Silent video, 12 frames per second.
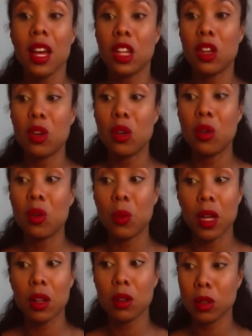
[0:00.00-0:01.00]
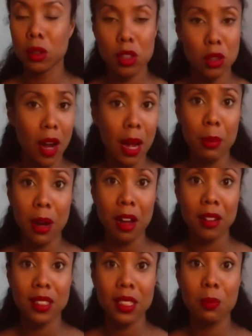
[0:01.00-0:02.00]
you will lose your
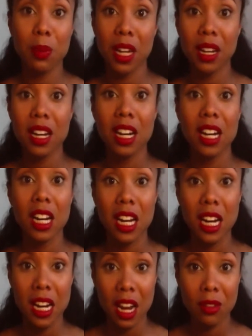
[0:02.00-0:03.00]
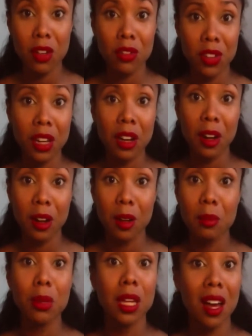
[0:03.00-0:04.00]
eyebrows, but never fear
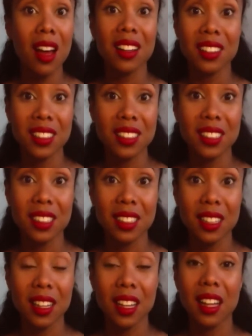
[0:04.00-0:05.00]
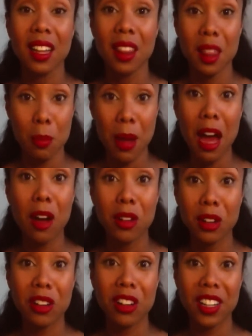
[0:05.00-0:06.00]
because the
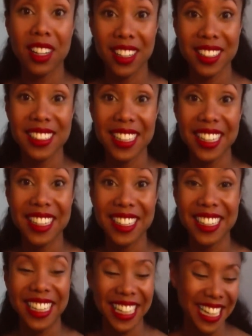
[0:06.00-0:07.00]
powder is here.